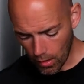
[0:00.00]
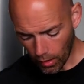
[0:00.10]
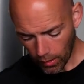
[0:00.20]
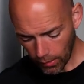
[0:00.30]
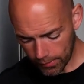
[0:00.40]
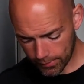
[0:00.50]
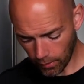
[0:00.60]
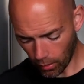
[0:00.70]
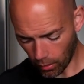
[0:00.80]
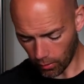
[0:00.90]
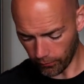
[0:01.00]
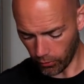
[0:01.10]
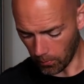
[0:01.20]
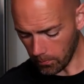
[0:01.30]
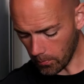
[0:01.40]
I like to halve
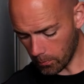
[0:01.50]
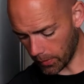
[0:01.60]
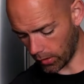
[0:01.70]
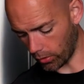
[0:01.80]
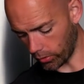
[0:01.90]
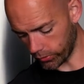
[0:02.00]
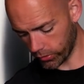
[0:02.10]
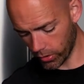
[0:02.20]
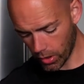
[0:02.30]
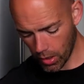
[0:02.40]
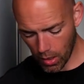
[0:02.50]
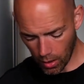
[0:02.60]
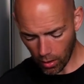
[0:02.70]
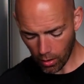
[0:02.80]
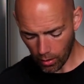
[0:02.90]
them, because
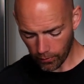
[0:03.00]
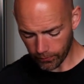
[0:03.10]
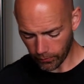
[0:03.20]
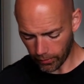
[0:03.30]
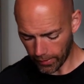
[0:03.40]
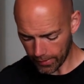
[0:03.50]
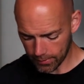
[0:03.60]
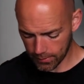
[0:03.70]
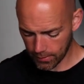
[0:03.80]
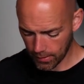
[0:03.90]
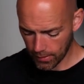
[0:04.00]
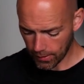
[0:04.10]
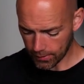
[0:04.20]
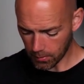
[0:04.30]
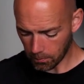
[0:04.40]
half of this
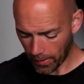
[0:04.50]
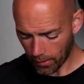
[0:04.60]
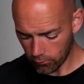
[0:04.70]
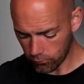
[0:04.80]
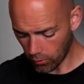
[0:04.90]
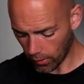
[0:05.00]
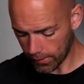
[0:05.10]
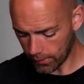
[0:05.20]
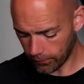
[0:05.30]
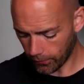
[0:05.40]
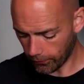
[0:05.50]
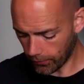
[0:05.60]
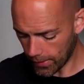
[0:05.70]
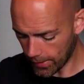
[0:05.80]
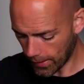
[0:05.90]
is about right for
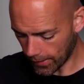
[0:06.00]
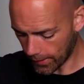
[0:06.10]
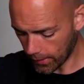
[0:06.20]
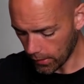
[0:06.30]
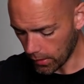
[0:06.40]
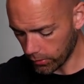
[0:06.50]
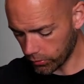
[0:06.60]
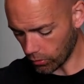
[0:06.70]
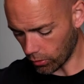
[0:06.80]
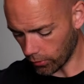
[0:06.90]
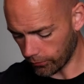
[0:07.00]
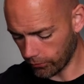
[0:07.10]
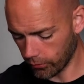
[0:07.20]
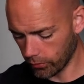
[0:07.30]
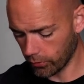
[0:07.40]
feeding sort of,
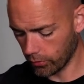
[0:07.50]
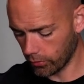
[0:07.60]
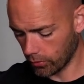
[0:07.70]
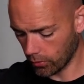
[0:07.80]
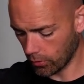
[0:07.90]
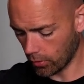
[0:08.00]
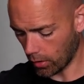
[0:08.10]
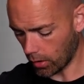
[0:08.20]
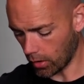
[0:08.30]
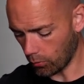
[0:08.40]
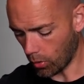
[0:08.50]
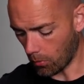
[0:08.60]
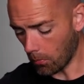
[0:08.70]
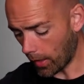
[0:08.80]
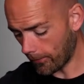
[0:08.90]
well,
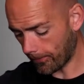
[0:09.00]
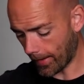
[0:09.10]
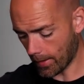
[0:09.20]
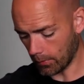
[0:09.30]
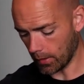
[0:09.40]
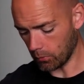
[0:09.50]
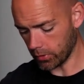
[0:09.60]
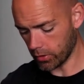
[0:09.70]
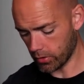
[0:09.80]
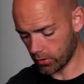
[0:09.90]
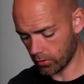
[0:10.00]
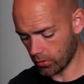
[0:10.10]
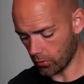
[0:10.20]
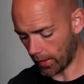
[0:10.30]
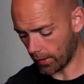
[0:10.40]
my family, which is
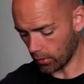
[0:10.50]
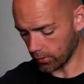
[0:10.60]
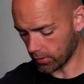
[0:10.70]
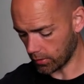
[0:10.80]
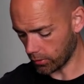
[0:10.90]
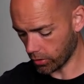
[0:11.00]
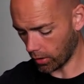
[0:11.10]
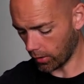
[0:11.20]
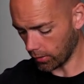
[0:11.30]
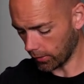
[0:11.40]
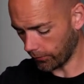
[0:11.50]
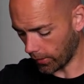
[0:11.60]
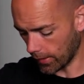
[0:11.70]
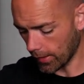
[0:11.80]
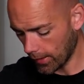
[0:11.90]
2 adults and a child.
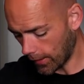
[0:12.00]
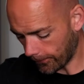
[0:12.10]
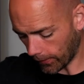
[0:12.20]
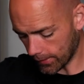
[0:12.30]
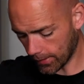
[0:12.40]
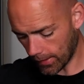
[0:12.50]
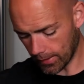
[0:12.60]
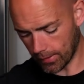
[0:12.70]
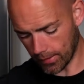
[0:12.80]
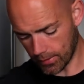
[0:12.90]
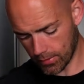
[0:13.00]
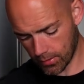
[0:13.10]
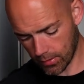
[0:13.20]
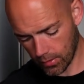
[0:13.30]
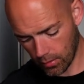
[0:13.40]
If I take
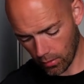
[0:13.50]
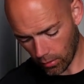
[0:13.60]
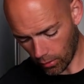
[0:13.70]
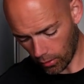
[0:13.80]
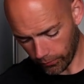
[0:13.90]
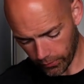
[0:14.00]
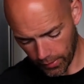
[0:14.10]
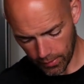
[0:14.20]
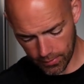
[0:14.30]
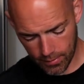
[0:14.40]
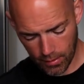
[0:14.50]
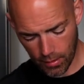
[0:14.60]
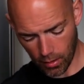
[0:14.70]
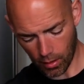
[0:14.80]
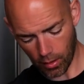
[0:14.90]
this, half of this,
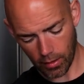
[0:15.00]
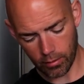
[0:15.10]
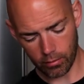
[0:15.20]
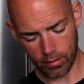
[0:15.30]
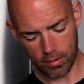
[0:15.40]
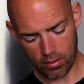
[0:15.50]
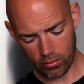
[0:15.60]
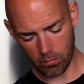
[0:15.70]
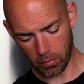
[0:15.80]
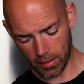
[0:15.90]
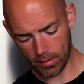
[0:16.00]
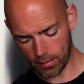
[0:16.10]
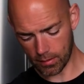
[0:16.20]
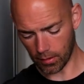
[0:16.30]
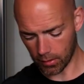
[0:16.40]
either of these 2
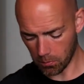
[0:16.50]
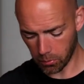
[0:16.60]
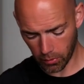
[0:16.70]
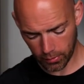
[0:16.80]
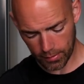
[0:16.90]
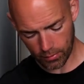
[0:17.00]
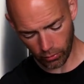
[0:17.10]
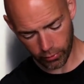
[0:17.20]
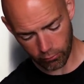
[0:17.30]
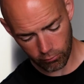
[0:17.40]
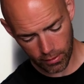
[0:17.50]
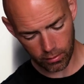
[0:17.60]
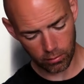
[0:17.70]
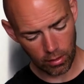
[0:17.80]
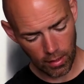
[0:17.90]
pieces, I can put these on the
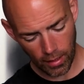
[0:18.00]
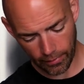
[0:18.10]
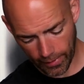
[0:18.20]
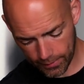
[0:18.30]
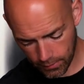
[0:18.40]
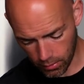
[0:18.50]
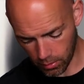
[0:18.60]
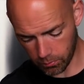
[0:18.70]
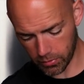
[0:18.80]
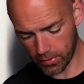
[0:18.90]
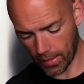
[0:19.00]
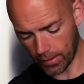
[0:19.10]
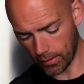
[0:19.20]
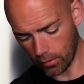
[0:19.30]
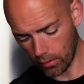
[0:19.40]
grill, and that's going to present
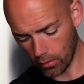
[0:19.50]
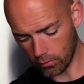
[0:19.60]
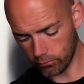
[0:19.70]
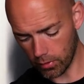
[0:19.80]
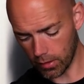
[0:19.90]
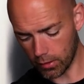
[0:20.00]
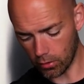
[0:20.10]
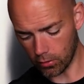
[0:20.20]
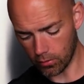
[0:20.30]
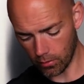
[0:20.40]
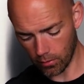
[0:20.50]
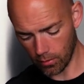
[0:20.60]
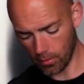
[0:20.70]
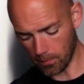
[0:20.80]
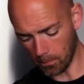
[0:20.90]
a really good
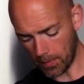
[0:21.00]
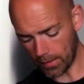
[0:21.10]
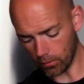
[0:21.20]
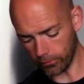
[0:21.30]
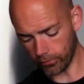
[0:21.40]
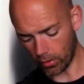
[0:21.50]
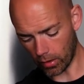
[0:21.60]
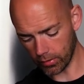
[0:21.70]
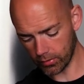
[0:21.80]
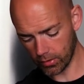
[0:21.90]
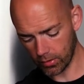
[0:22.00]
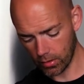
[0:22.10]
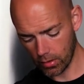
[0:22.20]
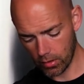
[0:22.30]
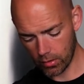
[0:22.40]
meal for us.
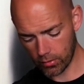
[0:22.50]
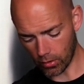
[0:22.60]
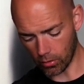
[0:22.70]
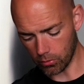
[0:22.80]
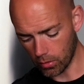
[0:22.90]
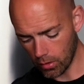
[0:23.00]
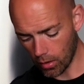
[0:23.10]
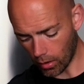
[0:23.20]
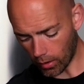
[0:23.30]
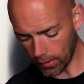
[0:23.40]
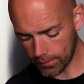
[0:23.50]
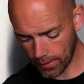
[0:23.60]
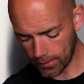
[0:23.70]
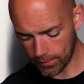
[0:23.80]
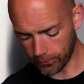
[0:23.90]
So I
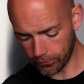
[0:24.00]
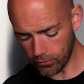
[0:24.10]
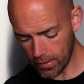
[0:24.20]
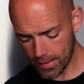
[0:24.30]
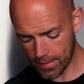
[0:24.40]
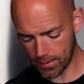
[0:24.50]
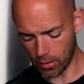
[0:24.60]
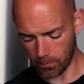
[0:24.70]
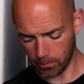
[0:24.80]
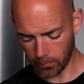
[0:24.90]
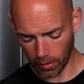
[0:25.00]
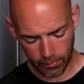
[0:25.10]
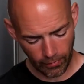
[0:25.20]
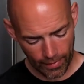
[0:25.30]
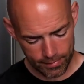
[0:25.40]
tend to freeze them, I
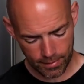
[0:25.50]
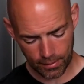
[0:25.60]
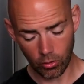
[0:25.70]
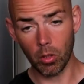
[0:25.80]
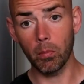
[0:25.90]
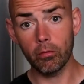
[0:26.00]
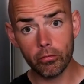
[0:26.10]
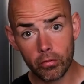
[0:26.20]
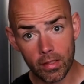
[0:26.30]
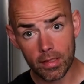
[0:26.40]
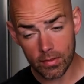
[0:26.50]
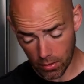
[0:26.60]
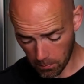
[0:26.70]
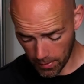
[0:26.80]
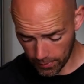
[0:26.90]
vac seal them and freeze
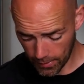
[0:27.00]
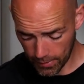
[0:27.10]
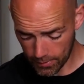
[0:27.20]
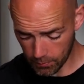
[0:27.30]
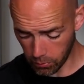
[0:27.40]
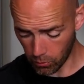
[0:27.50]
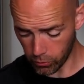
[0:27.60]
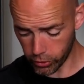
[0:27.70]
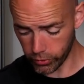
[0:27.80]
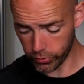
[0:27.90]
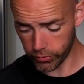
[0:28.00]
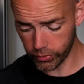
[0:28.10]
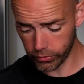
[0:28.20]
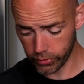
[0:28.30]
them in these portions.